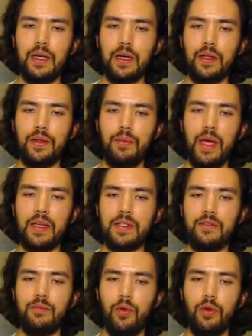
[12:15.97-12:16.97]
the
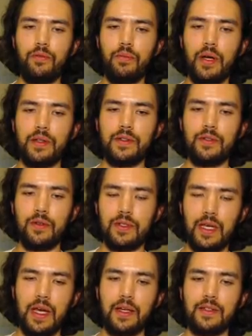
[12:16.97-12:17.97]
Massive Morph monster
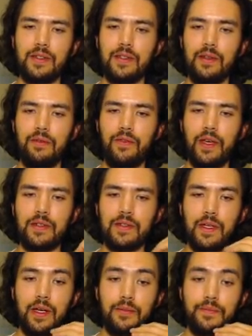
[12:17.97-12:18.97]
attacks into the face
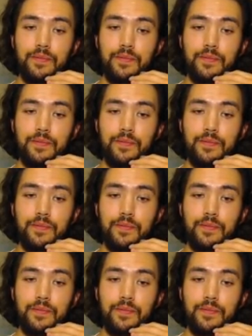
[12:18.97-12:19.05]
down.